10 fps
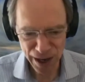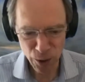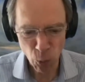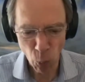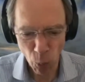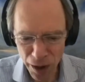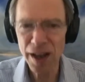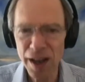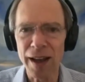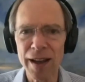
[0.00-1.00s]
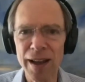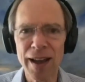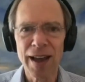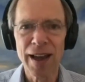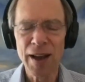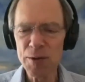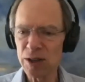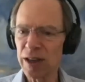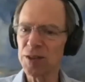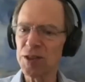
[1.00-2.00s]
And one day, he was
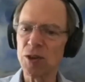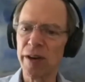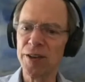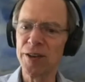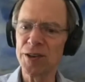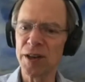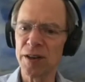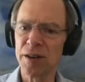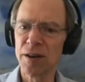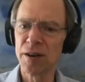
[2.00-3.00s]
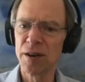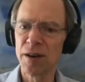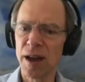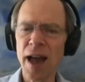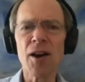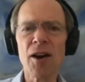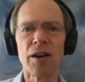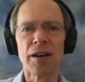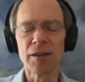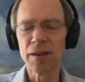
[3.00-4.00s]
looking at the story. He just said, Hang
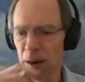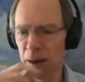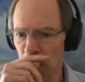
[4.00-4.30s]
on here.